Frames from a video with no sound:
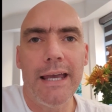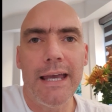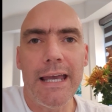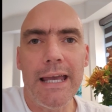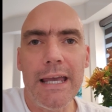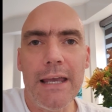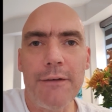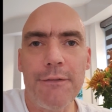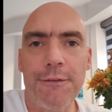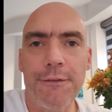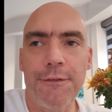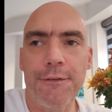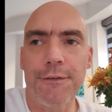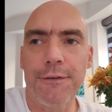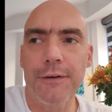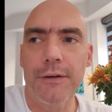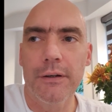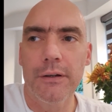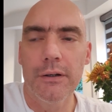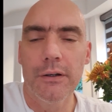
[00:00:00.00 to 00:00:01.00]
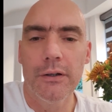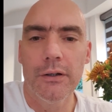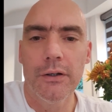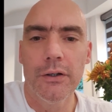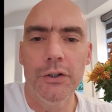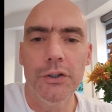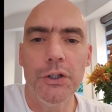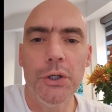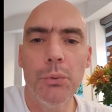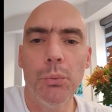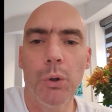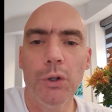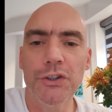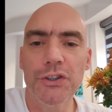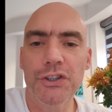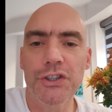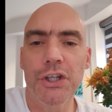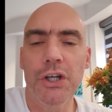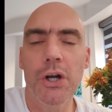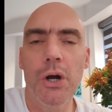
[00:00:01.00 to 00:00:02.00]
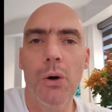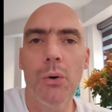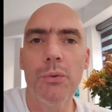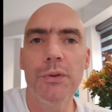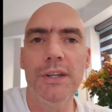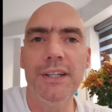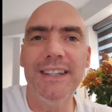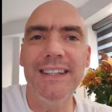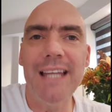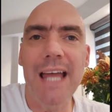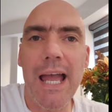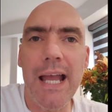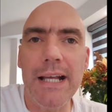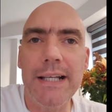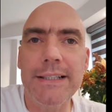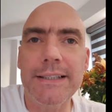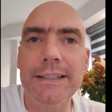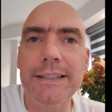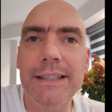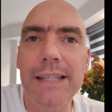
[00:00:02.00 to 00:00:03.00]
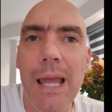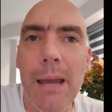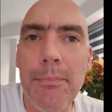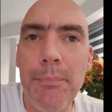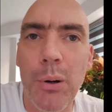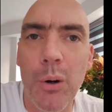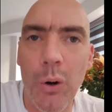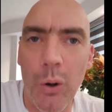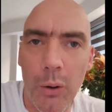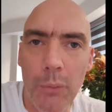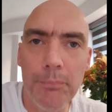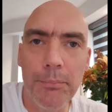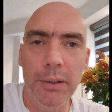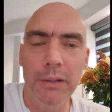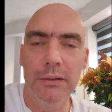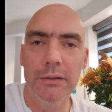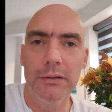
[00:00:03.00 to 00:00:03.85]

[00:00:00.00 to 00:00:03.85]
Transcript: If you want to go the next step up,